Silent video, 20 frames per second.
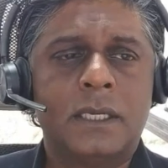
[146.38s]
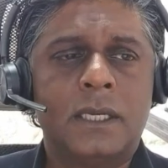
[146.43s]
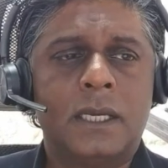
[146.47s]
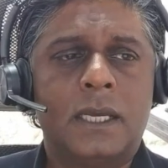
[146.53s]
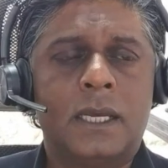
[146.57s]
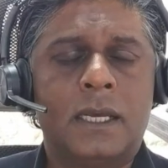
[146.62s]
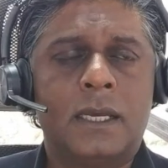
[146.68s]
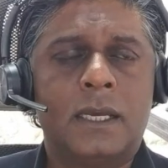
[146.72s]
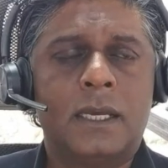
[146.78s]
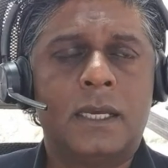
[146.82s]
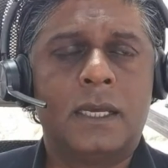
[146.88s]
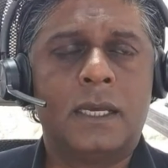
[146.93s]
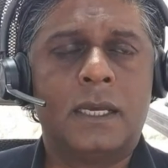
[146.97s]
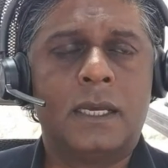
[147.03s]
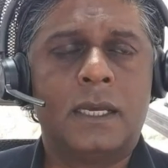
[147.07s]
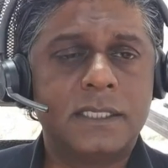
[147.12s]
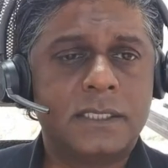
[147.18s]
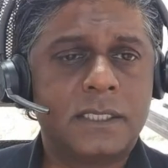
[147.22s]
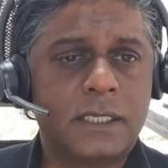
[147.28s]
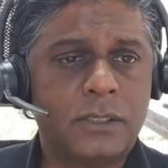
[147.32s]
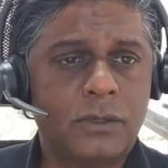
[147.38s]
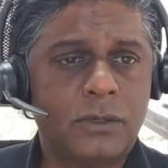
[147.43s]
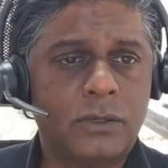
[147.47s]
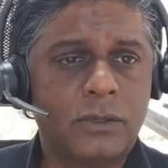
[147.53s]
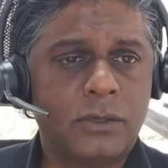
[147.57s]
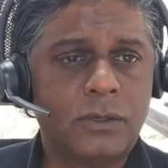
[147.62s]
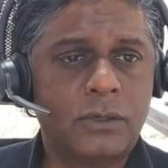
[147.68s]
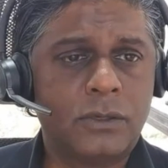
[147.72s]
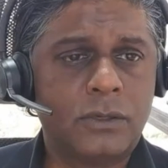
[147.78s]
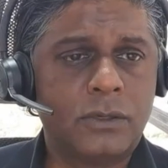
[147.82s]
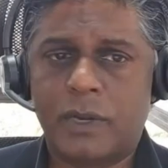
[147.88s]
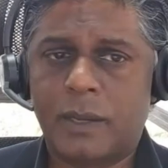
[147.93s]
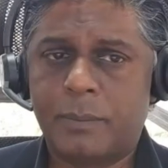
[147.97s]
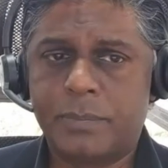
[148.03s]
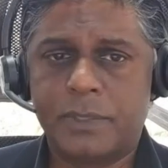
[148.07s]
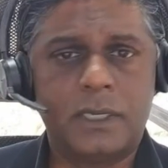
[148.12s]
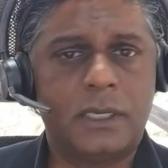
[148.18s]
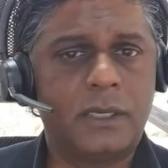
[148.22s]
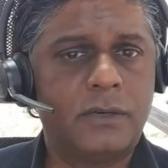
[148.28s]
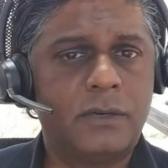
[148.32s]
As these technologies are
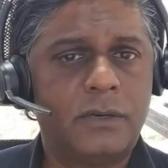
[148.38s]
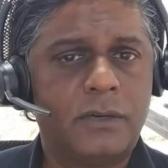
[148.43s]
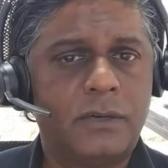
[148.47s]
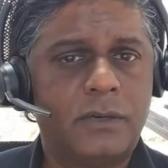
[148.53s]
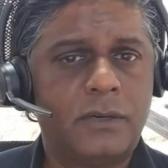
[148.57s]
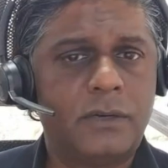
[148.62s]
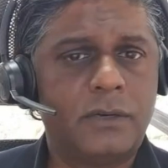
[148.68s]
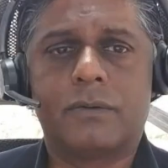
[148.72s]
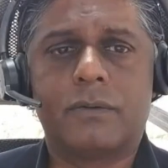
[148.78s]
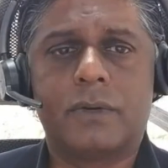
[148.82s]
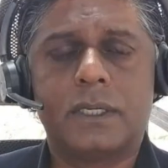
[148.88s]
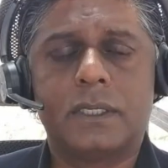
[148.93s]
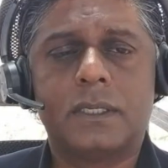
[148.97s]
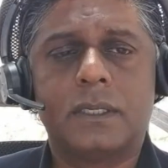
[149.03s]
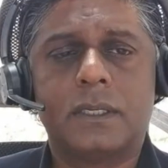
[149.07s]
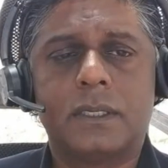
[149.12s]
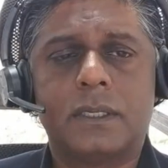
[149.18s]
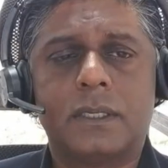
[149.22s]
rapidly evolving, right,